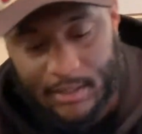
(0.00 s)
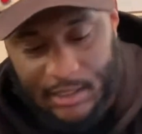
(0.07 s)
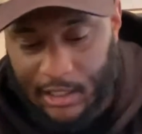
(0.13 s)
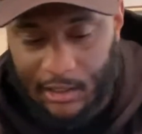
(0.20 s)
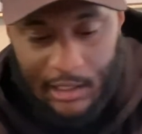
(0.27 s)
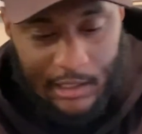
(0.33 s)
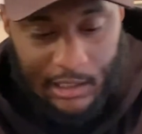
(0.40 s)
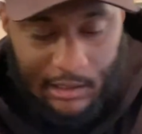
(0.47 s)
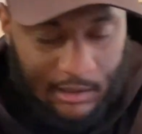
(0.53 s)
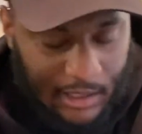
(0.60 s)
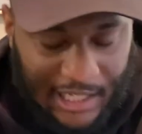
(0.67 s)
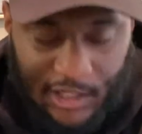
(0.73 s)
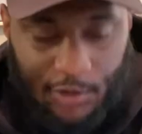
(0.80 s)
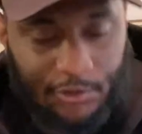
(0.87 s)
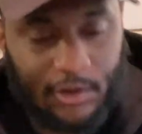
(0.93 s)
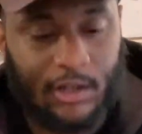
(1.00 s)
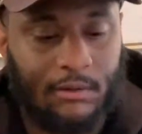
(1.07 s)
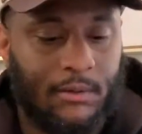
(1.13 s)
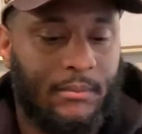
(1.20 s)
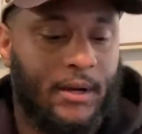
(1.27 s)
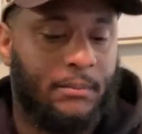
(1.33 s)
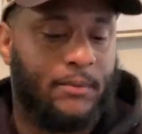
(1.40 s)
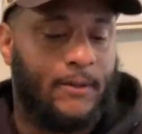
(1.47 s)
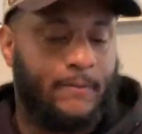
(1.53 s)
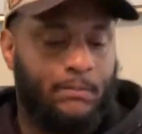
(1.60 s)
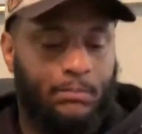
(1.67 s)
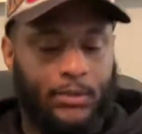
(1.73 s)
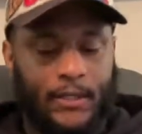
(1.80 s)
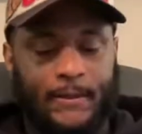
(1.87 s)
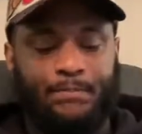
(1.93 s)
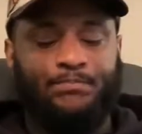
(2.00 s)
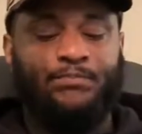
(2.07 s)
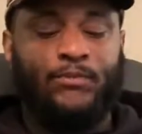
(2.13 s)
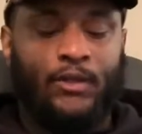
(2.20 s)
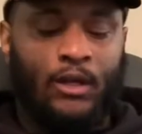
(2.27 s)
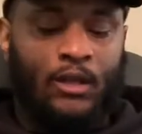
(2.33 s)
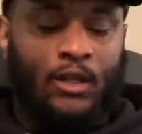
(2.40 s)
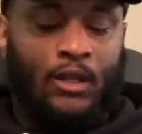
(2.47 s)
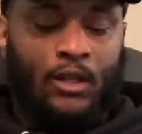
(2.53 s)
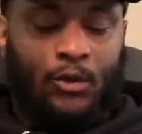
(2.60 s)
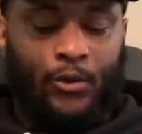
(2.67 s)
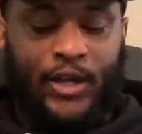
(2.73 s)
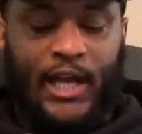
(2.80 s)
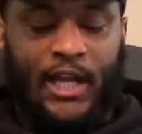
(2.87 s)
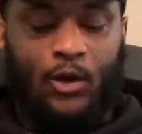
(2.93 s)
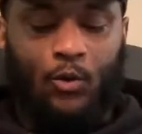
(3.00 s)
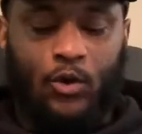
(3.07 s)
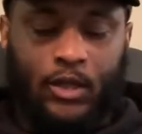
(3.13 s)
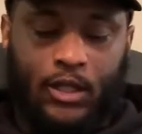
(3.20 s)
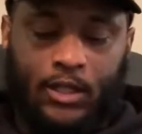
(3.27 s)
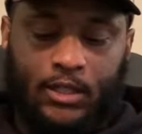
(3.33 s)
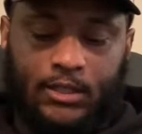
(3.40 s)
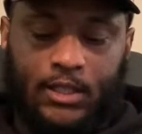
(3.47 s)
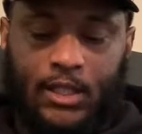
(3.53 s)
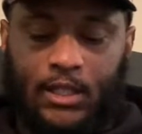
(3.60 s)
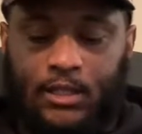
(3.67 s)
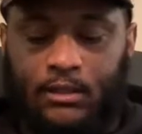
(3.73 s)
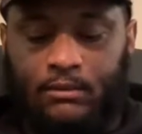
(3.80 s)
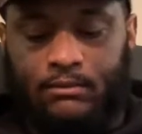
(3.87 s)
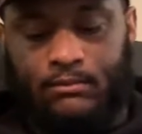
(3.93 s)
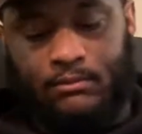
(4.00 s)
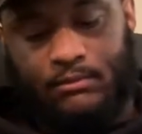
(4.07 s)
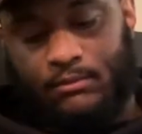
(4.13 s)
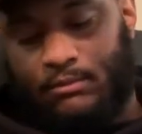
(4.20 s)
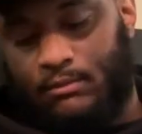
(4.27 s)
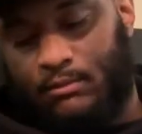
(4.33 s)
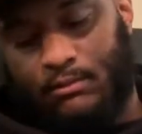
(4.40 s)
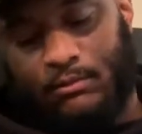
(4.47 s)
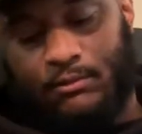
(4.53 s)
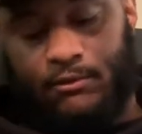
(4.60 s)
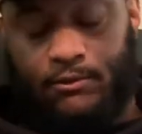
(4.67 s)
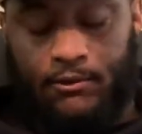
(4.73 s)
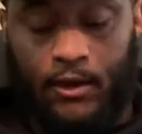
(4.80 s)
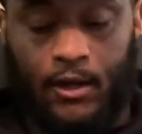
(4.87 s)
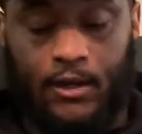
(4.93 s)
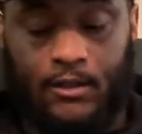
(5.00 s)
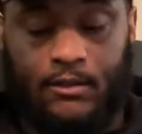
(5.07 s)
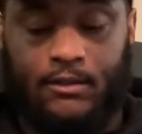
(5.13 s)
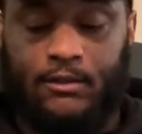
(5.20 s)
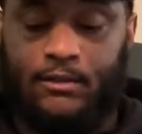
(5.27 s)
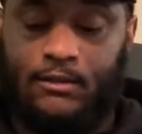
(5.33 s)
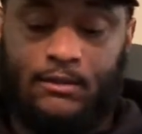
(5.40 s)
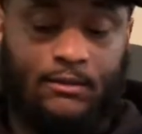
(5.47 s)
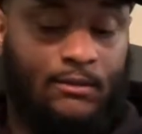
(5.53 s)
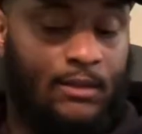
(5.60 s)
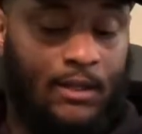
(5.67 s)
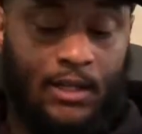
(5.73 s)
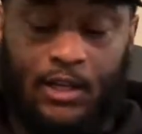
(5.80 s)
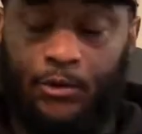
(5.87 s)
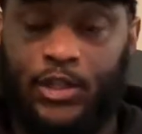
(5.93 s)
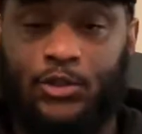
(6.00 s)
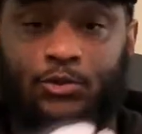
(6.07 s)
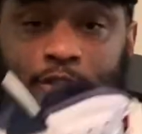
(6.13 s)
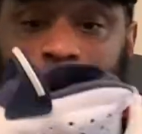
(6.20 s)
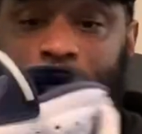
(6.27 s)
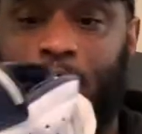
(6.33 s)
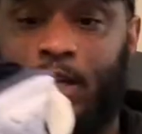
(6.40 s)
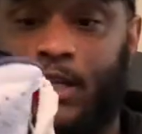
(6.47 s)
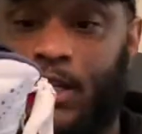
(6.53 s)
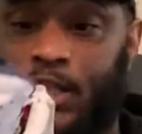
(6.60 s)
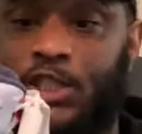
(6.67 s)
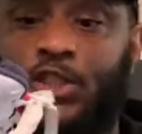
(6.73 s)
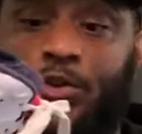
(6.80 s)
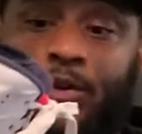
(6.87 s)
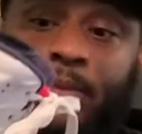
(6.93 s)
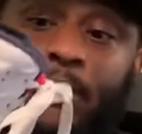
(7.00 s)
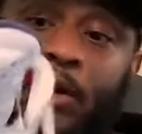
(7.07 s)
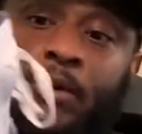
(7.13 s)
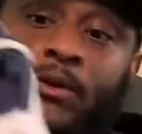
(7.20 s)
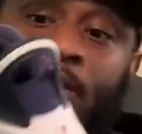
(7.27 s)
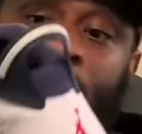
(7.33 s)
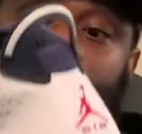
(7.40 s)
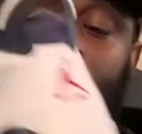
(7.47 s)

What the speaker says: I don't really remember, but Ray Allen wore these and fuck, and the rest was fucking history, bro.